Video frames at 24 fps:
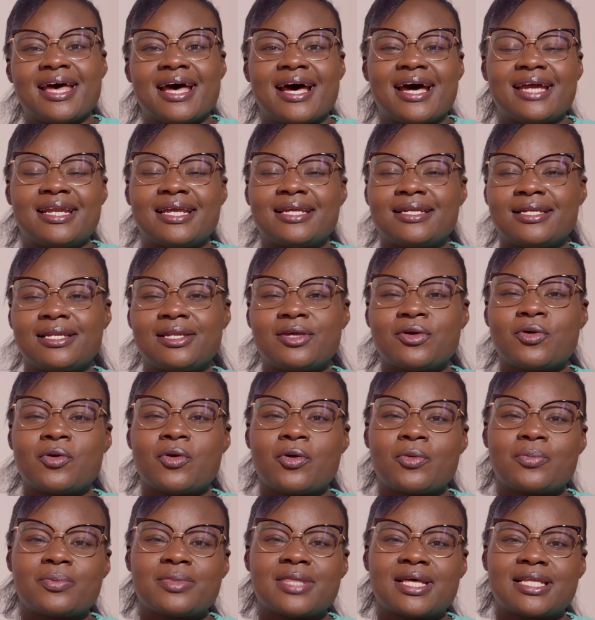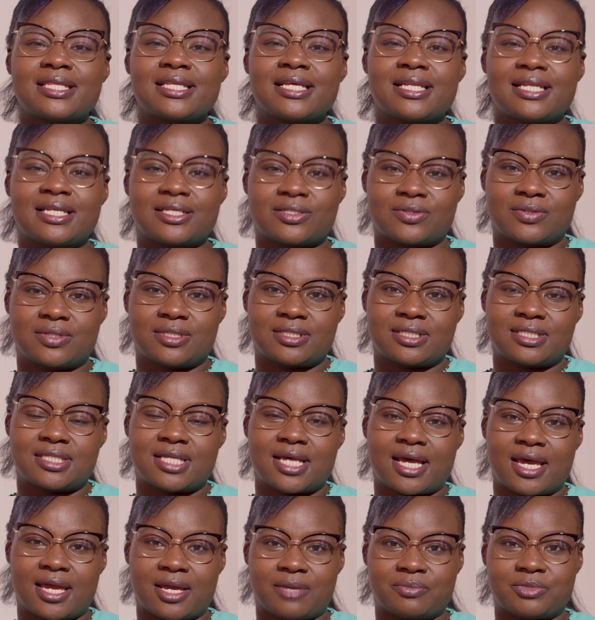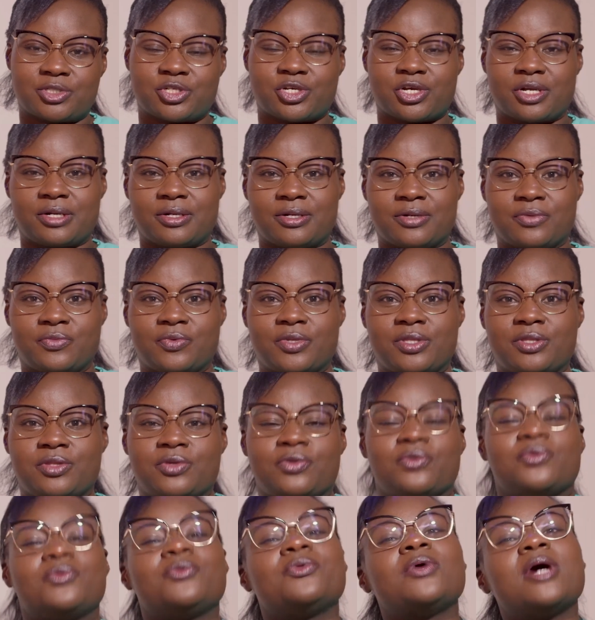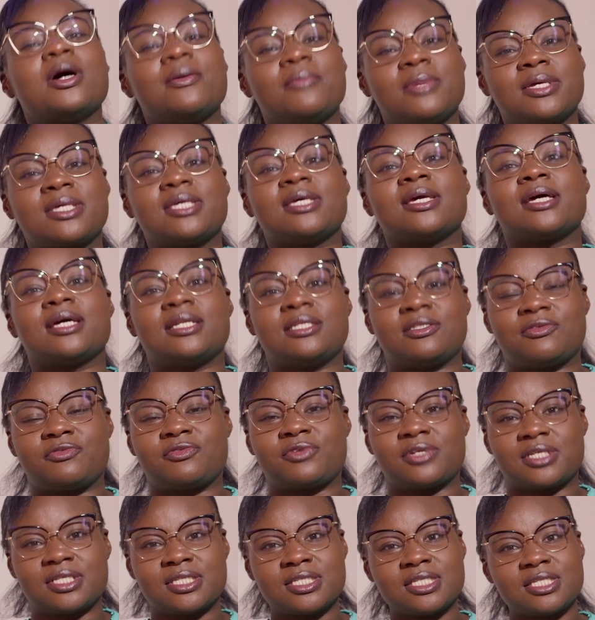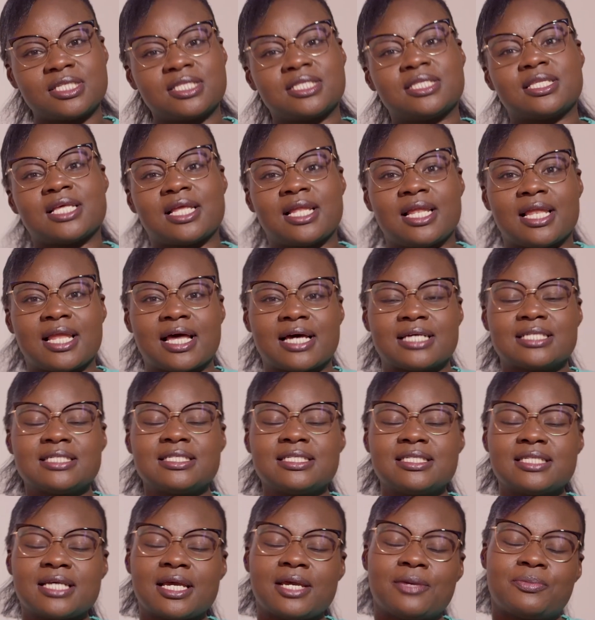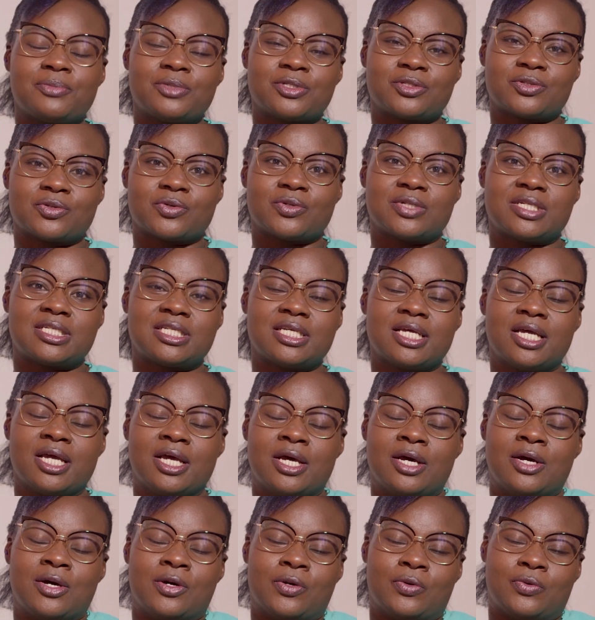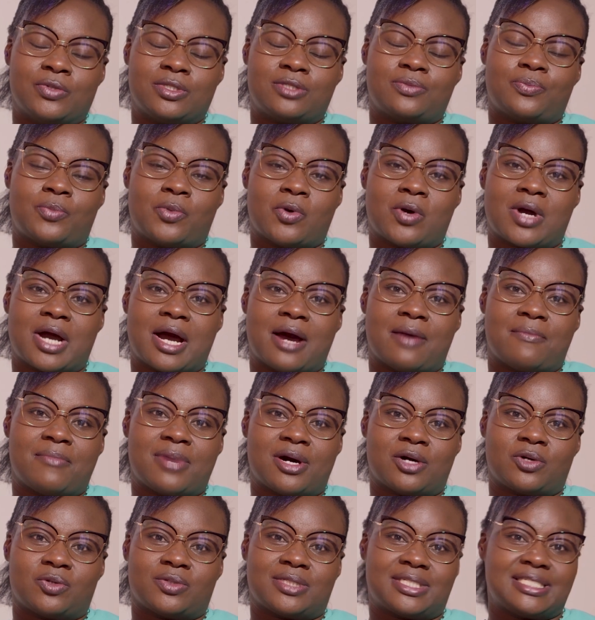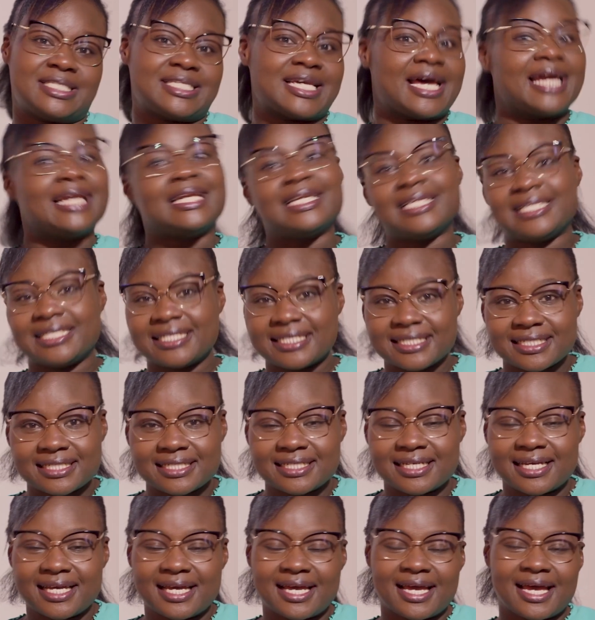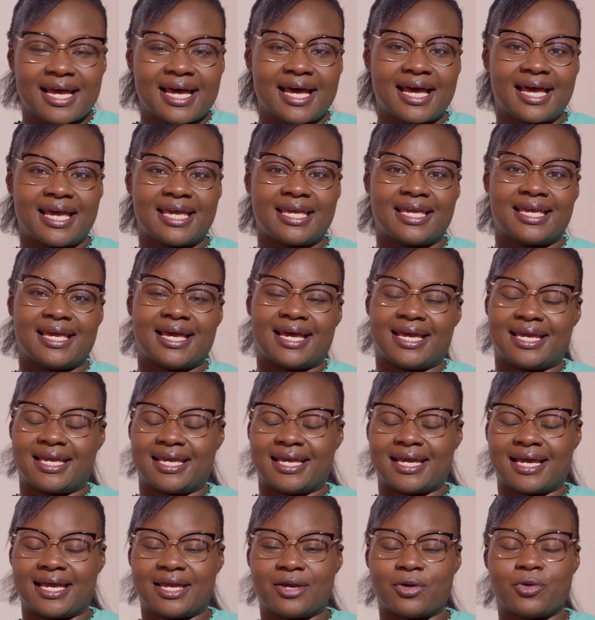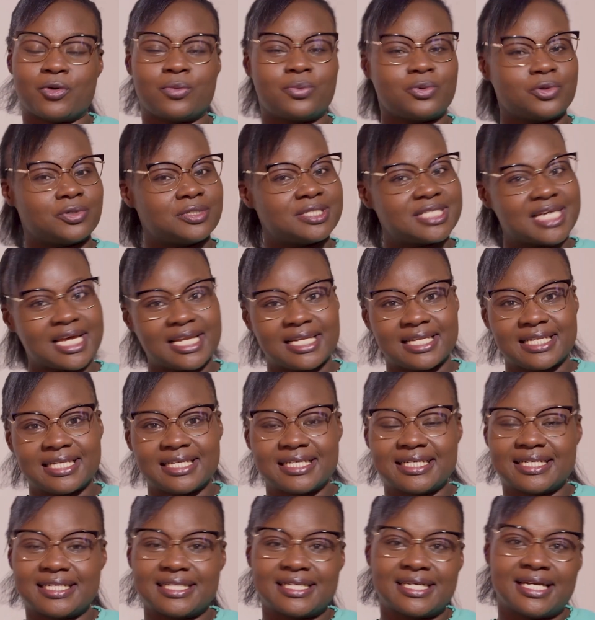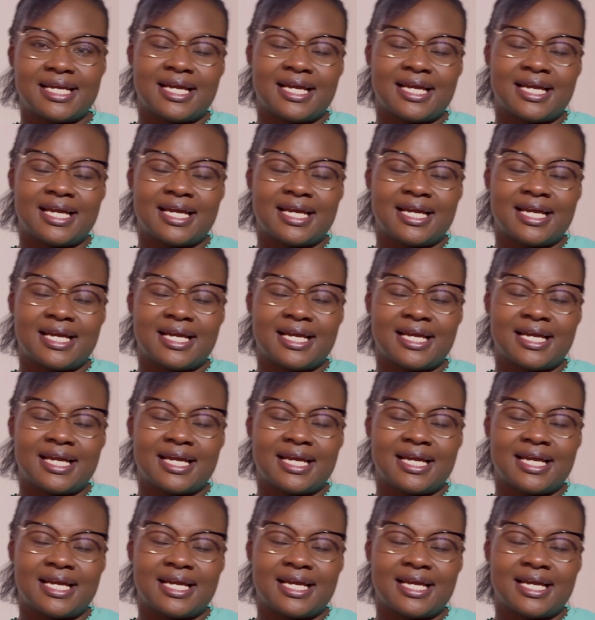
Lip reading: I really hope that the lessons I am sharing with you are making a difference. The last episode, we spoke about journaling. I hope you're journaling.